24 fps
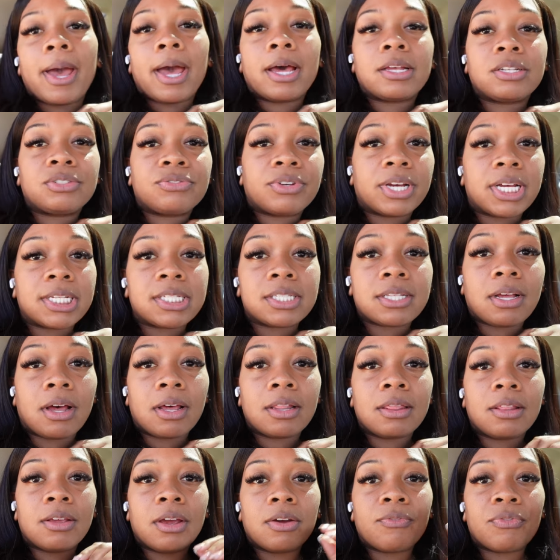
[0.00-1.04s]
address
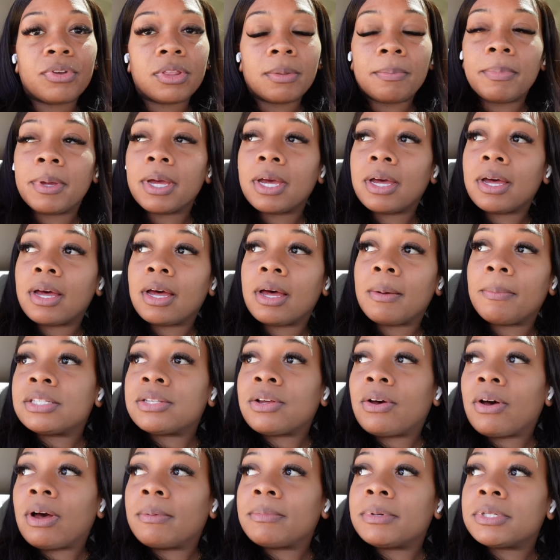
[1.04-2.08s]
on there for the pickup,
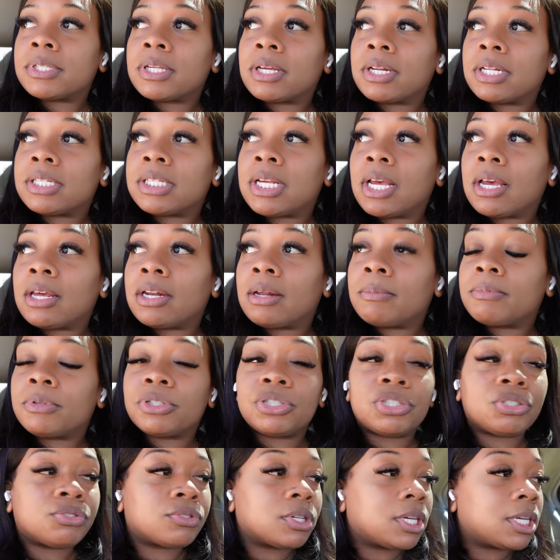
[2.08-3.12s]
so I'm just gonna take it up the
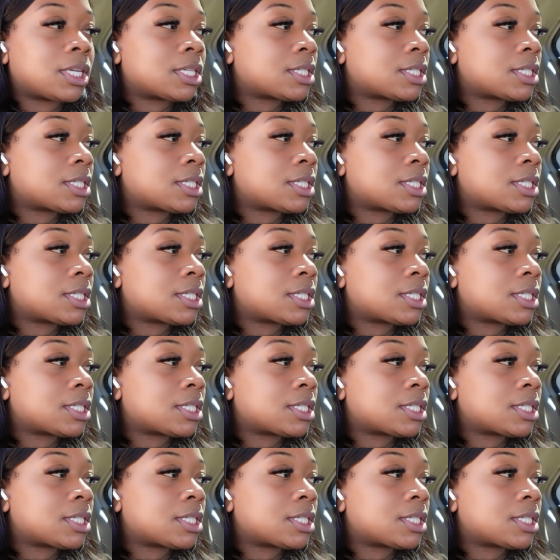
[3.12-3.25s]
street.